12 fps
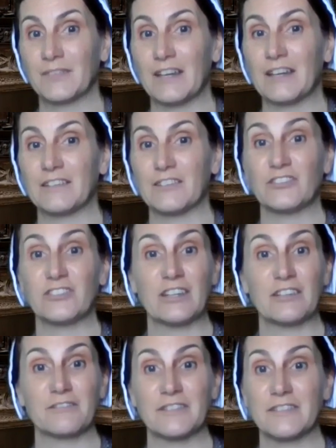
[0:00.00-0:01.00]
and a
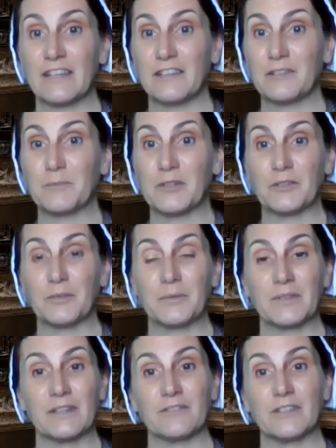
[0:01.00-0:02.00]
generous settlement was
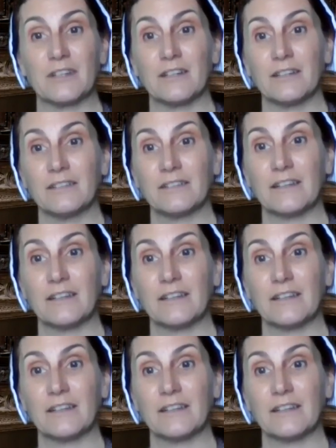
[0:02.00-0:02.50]
given her,